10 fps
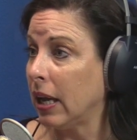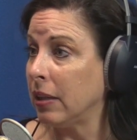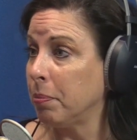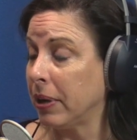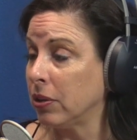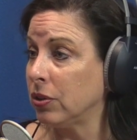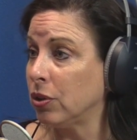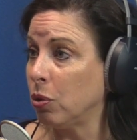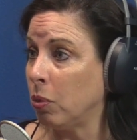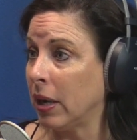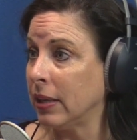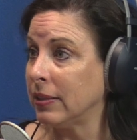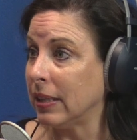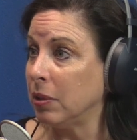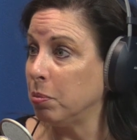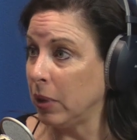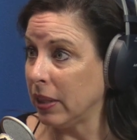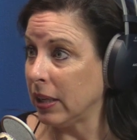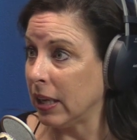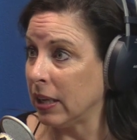and the parents don't want to send them
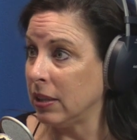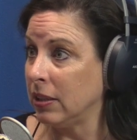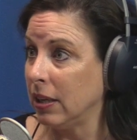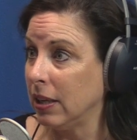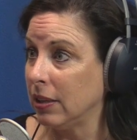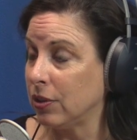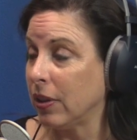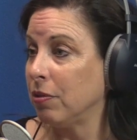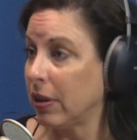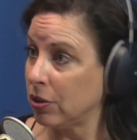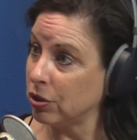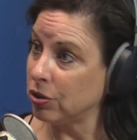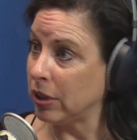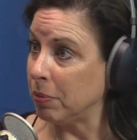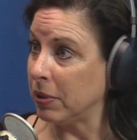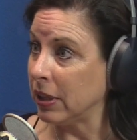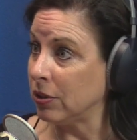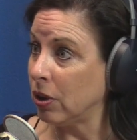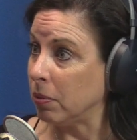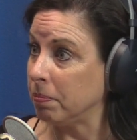with the kid, so they'd rather just keep the
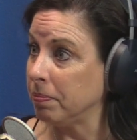kids home.